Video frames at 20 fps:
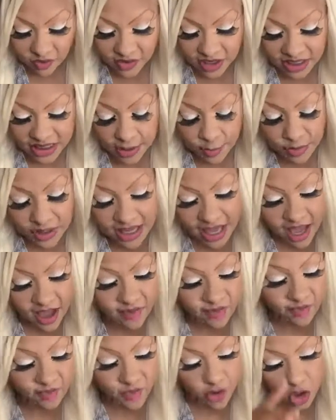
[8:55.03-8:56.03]
And then we
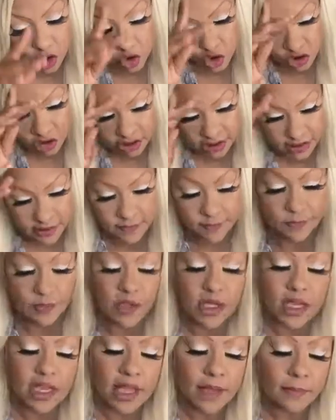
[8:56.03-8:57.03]
have virgin
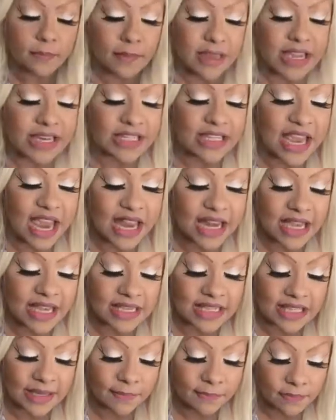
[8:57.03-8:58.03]
maintaining
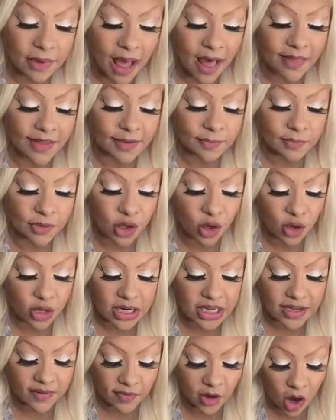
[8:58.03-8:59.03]
symbolic
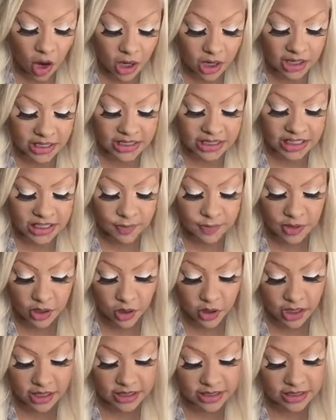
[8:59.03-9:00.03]
purity of heart and
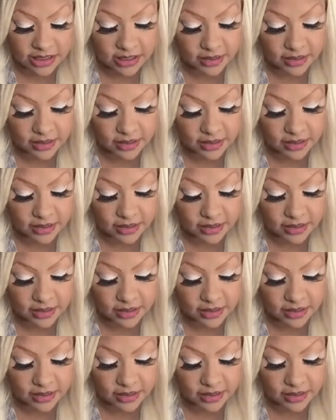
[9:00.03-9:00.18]
spirit.